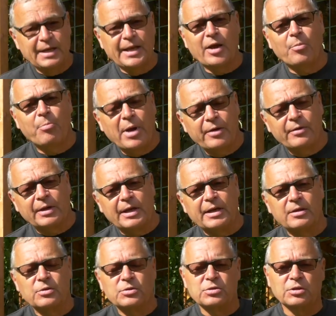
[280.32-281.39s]
Now apparently
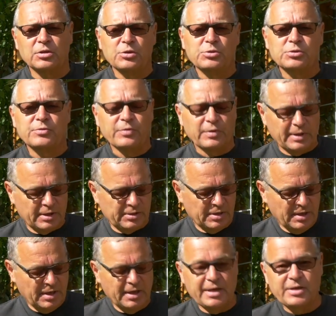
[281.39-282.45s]
the solution for this
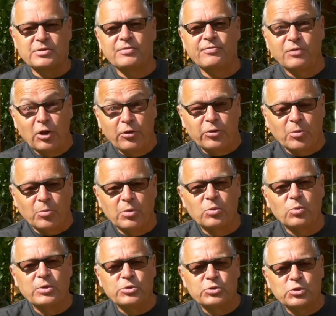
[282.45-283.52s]
is to flood them
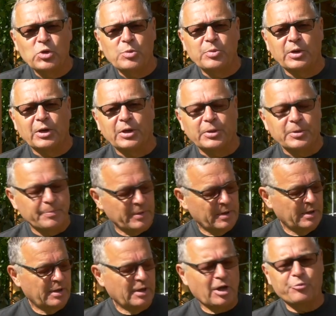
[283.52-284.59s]
with superglue.
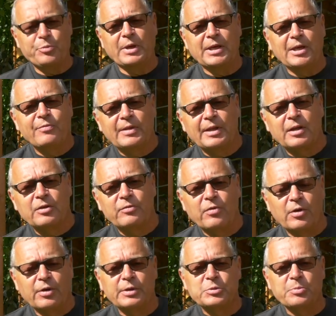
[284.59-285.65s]
I've been given that
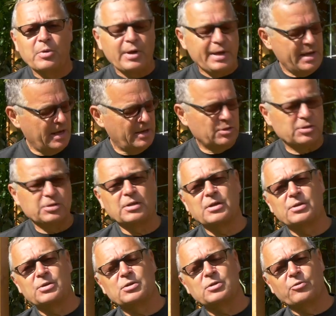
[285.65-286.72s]
advice by Ian
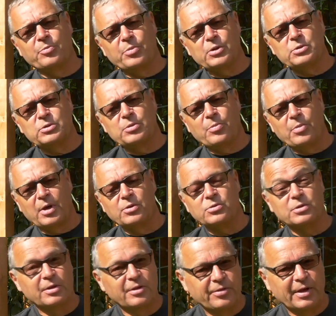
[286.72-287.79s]
Sturgis of Boston
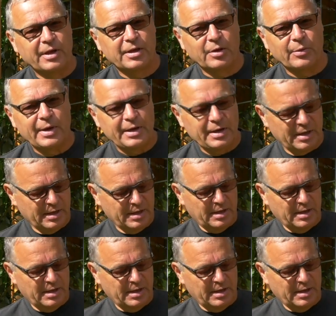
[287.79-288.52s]
Bows. Thank you Ian.